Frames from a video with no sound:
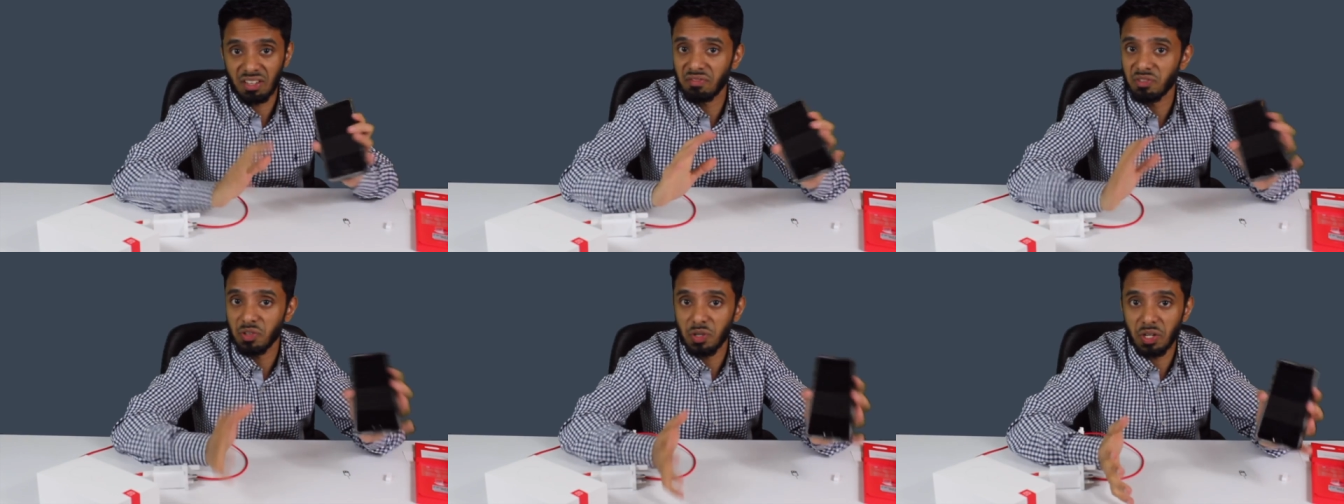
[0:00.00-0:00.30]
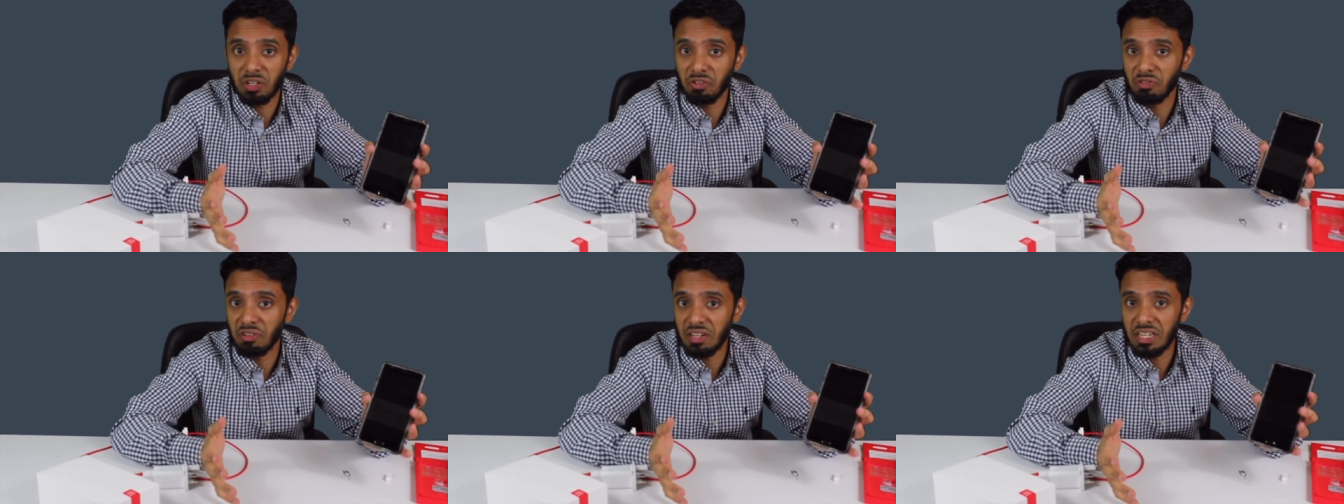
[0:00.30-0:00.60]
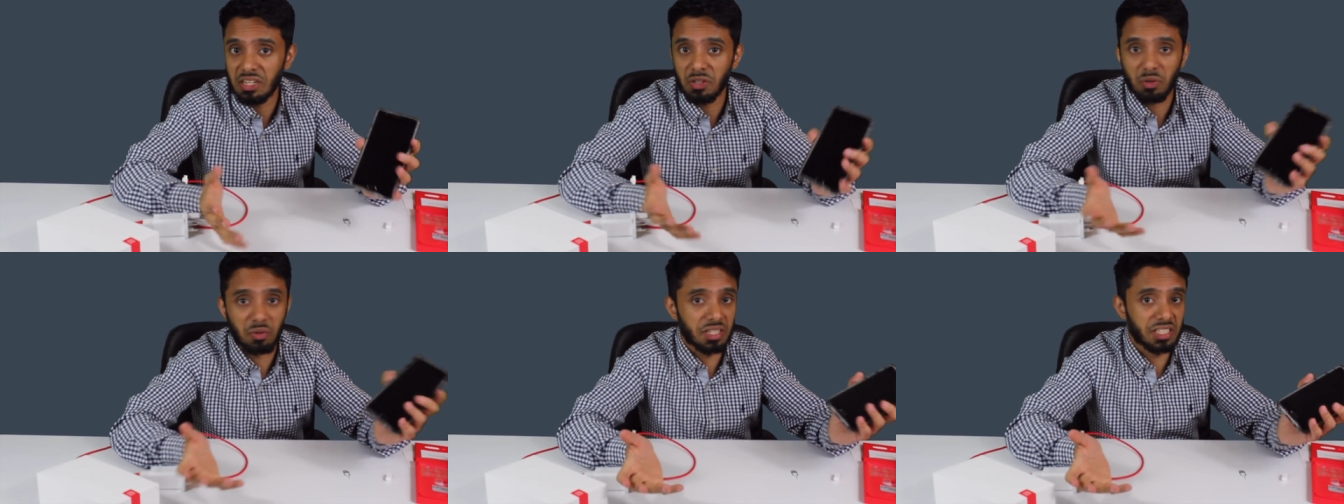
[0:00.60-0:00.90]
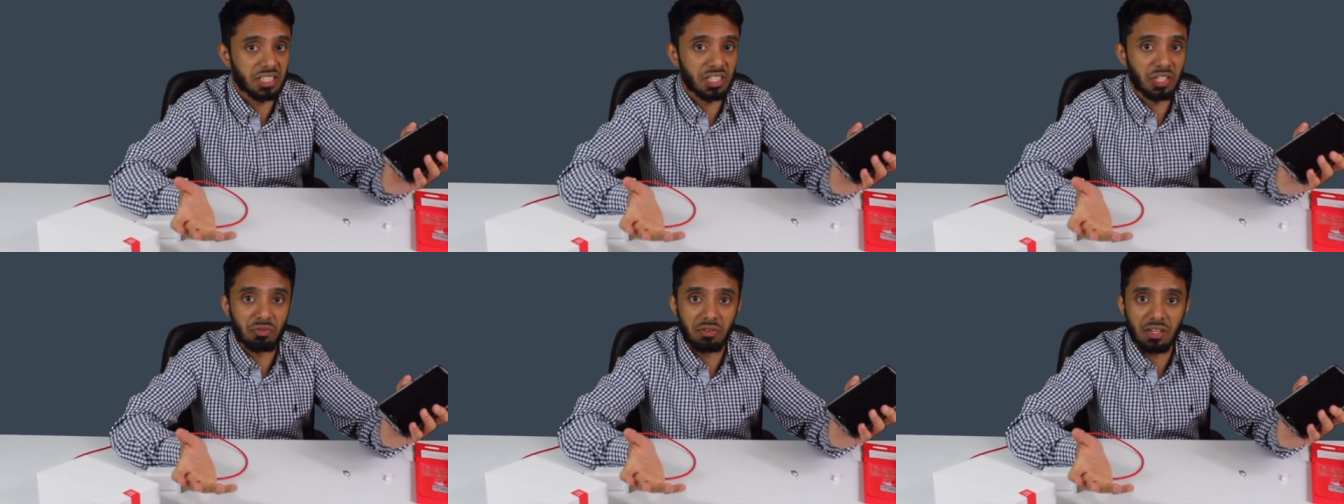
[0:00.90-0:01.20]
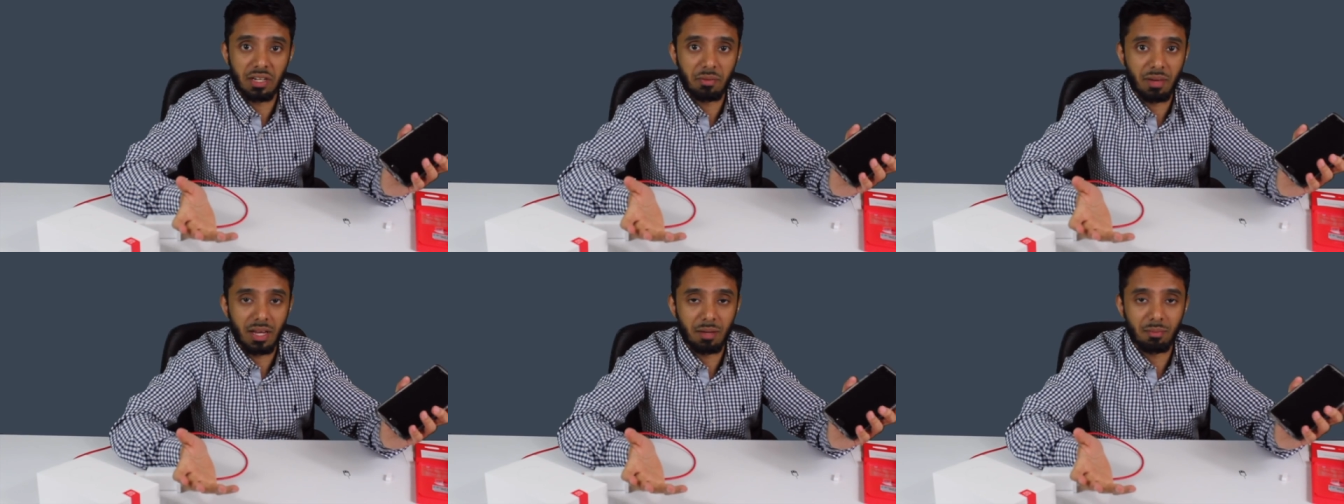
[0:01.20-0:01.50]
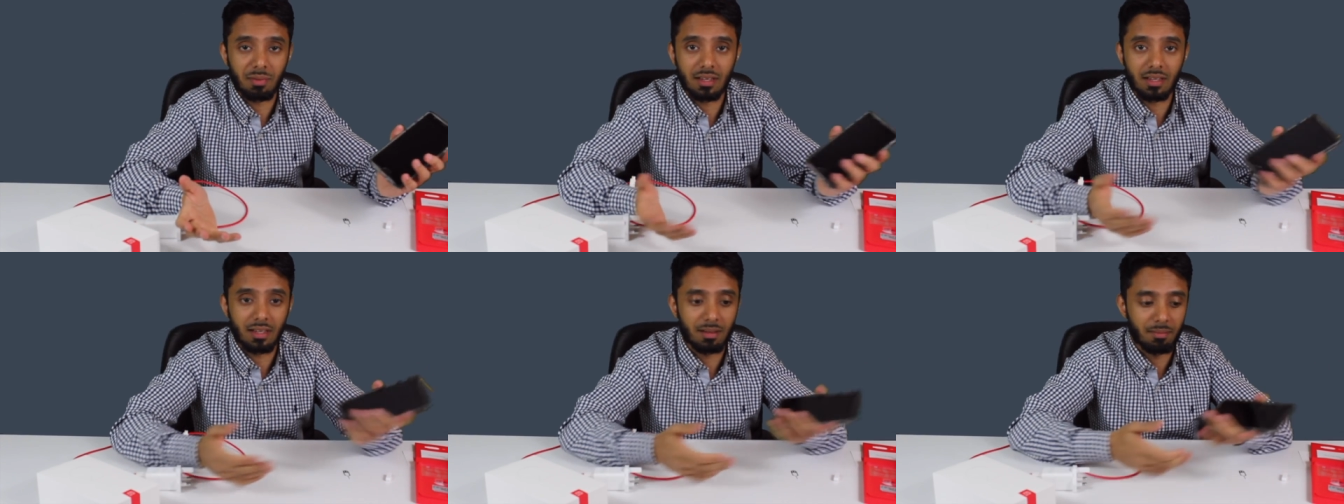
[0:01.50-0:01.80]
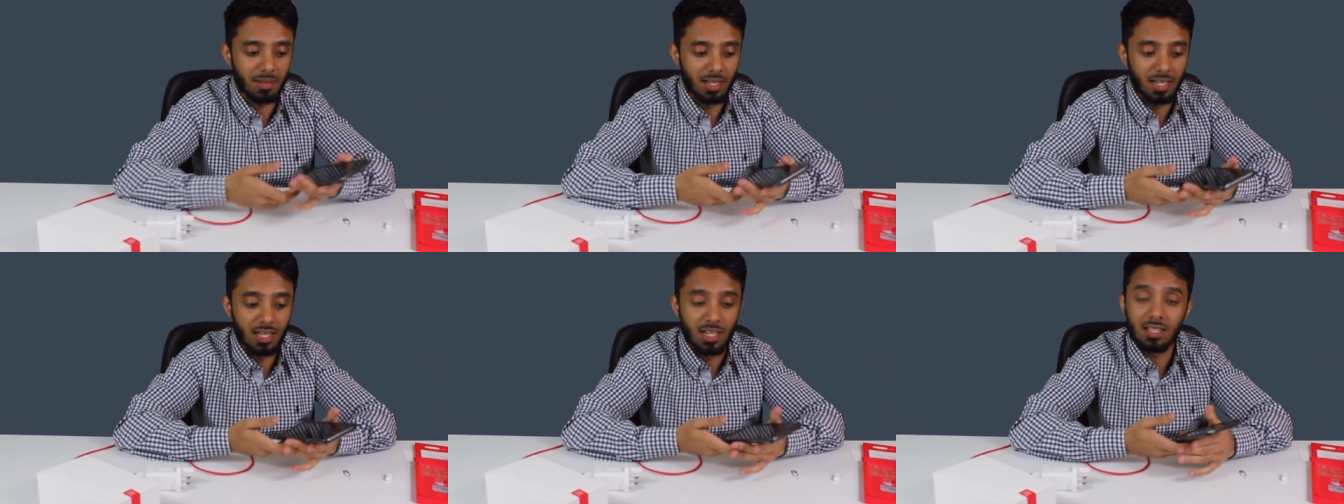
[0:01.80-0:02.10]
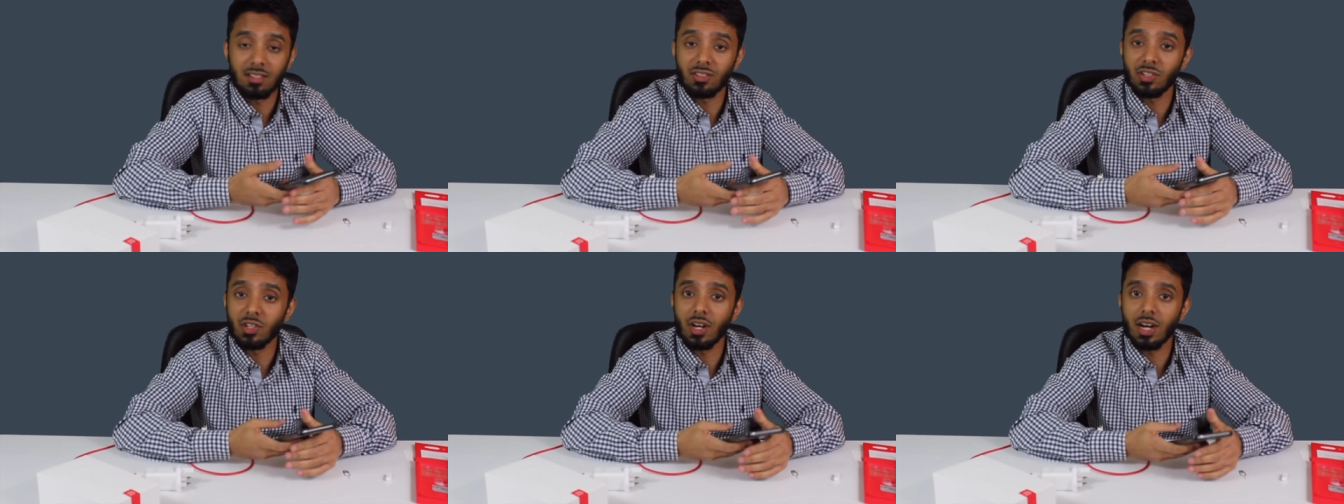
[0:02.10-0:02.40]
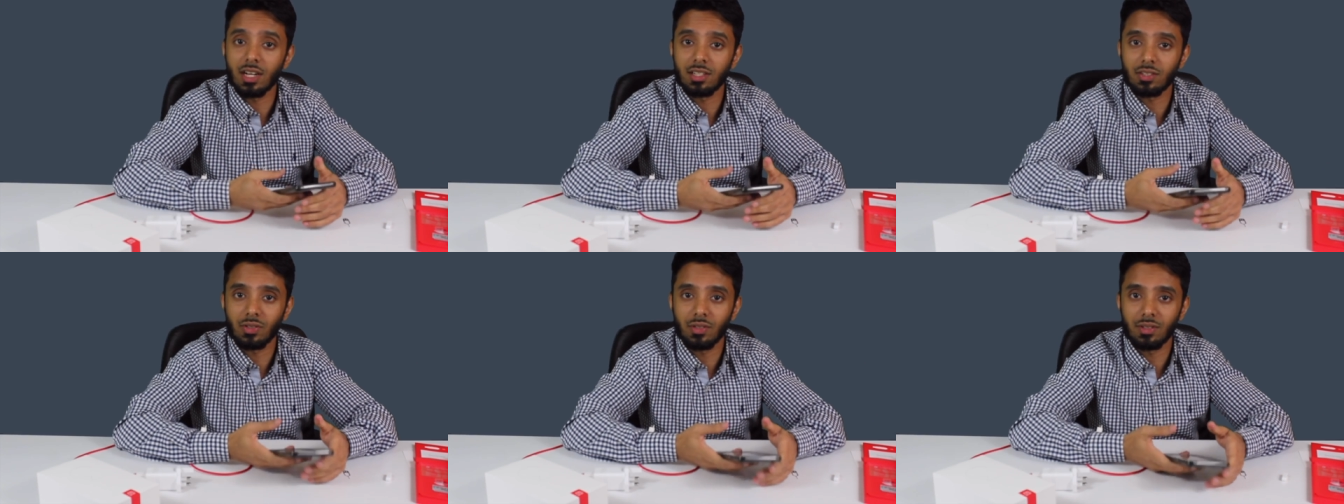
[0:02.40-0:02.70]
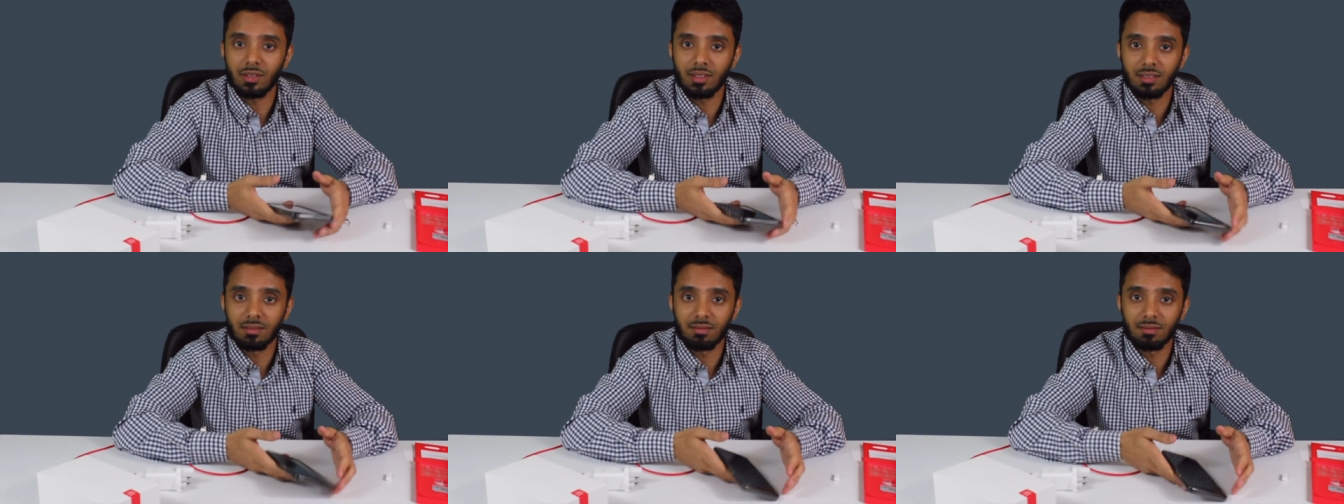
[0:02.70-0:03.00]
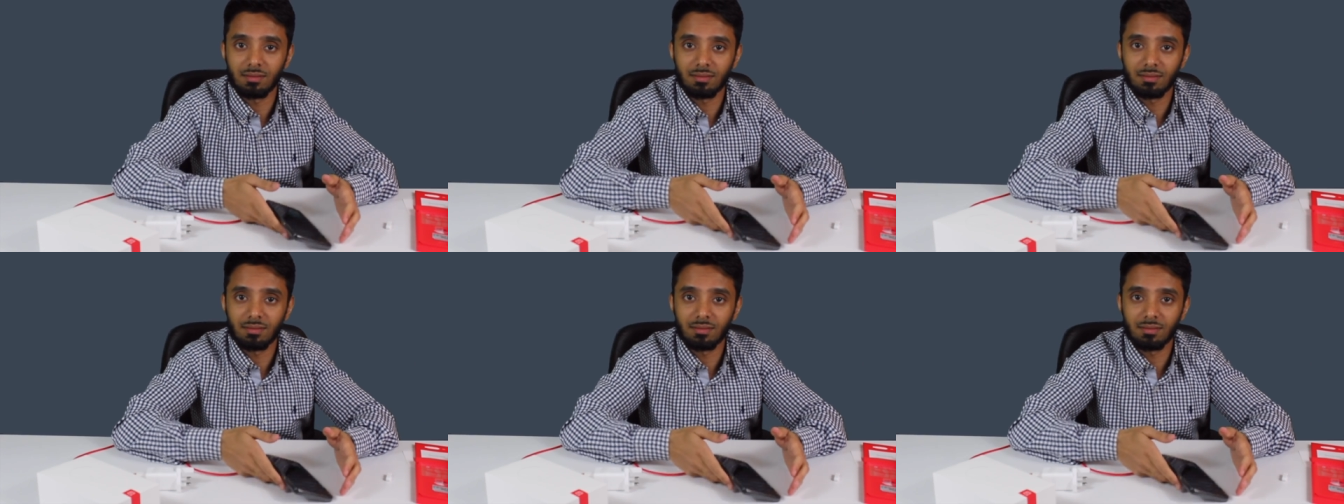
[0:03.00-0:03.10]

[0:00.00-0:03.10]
if you agreed or disagreed maybe. See you guys soon.